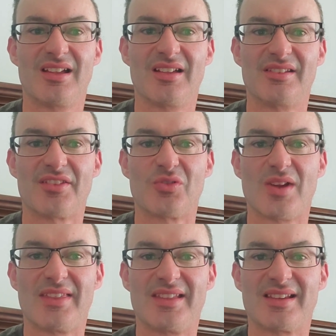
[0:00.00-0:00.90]
Another
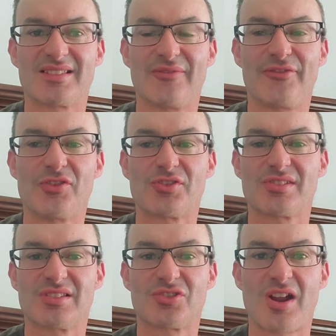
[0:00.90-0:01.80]
way the Edison
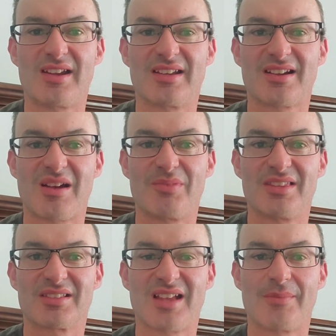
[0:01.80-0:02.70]
Futures is trying to copy
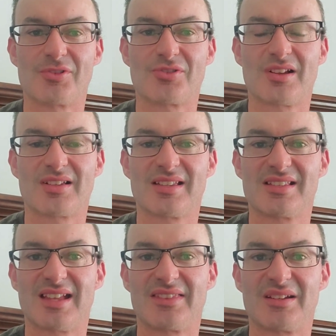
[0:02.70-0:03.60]
the Cybertruck
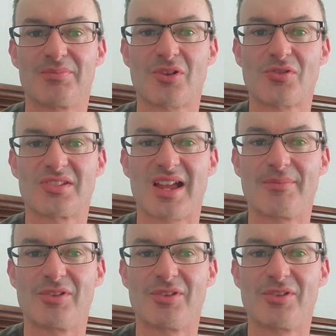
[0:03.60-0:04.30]
is that their prototype